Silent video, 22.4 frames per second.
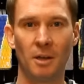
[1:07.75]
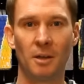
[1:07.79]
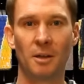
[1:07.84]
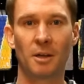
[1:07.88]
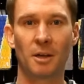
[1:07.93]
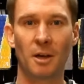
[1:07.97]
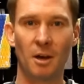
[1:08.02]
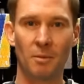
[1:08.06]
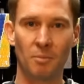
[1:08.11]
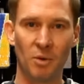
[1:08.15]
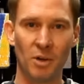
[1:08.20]
The
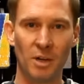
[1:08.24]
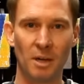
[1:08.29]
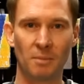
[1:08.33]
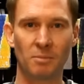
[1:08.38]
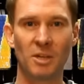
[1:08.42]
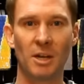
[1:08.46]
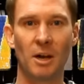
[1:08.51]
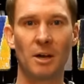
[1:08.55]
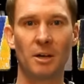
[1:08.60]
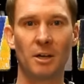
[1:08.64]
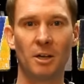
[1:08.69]
company I'm
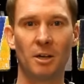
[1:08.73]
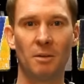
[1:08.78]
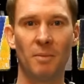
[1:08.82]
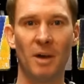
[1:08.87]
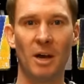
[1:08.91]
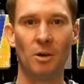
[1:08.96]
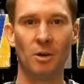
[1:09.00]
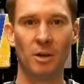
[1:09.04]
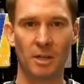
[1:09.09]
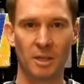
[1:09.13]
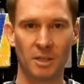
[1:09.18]
talking
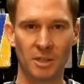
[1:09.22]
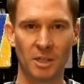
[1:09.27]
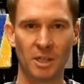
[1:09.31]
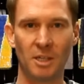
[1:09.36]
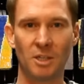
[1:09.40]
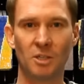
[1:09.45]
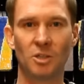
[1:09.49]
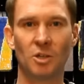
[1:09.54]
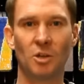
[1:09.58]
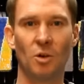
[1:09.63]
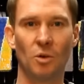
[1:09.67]
about is
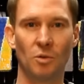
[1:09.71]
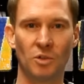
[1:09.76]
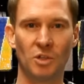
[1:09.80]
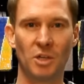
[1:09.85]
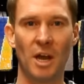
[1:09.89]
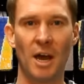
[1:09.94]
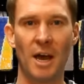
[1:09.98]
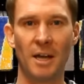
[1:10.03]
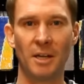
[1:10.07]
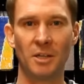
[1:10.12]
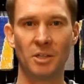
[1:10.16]
East Coast
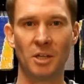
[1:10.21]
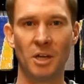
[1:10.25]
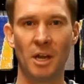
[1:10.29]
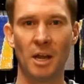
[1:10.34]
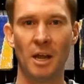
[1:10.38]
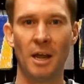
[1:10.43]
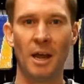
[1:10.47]
Dyes,